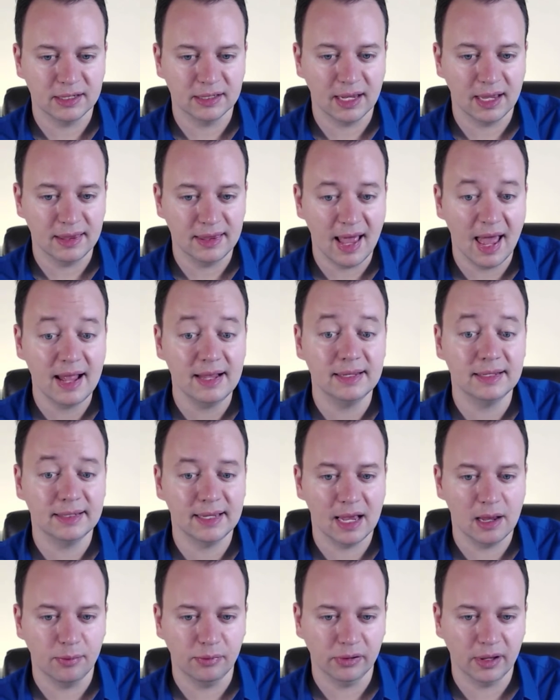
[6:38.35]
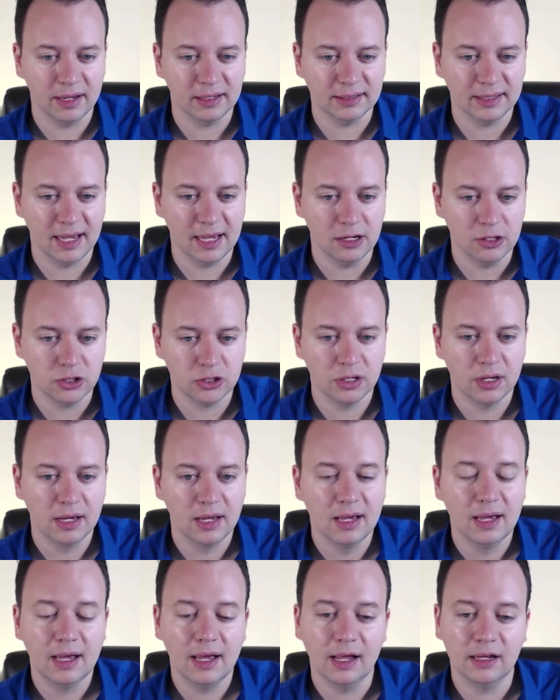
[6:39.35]
and then say plus h,
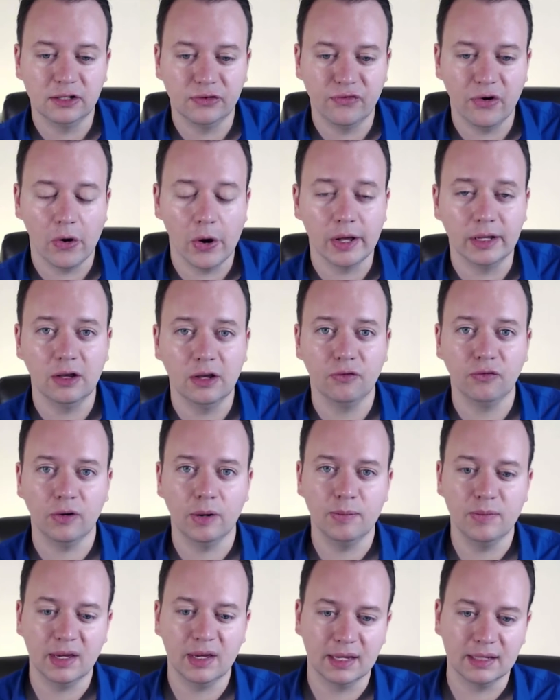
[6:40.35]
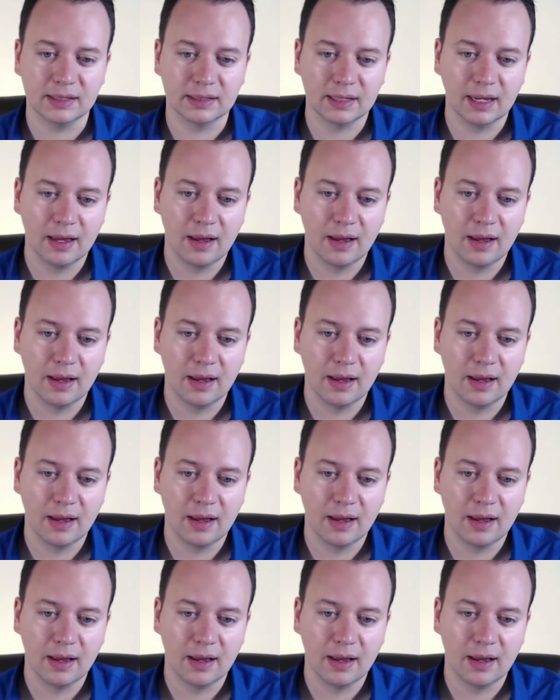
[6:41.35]
it's very different, because